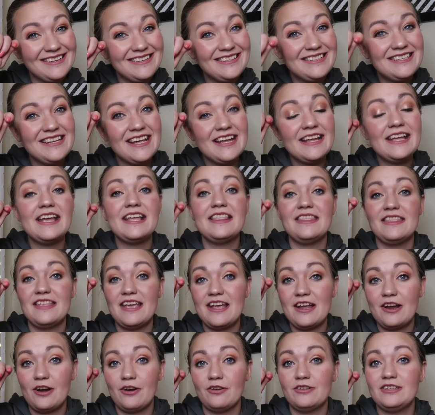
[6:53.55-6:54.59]
dig in
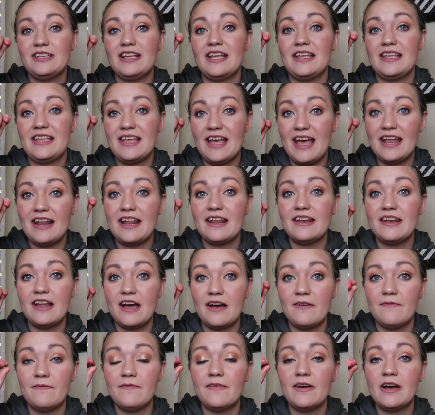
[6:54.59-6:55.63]
there to get
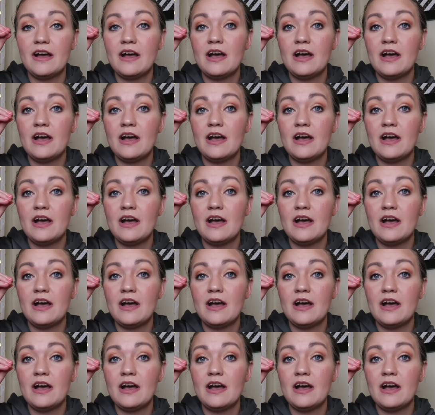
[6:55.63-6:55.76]
enough